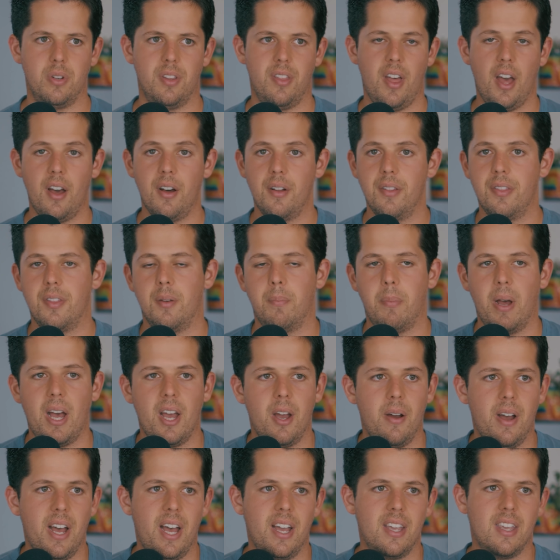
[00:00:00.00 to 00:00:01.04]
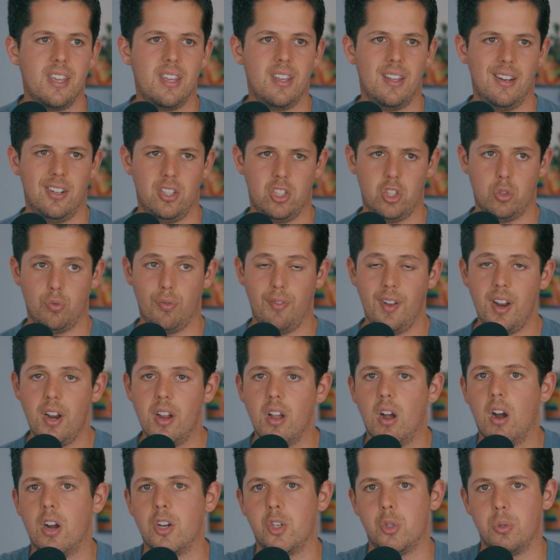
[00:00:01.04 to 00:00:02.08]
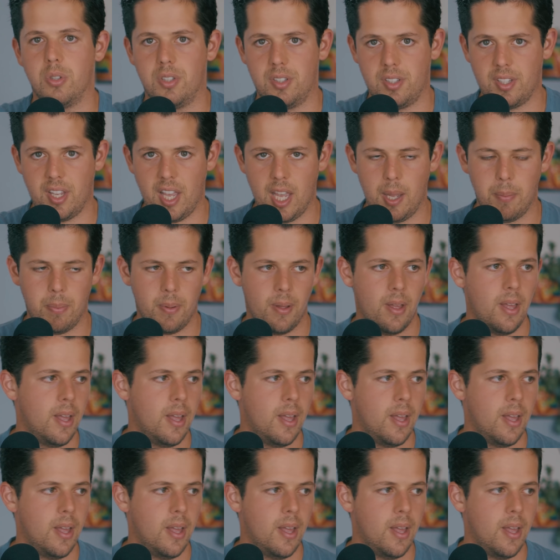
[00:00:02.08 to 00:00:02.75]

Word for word: with health and biohacking, and it's just very hard to escape.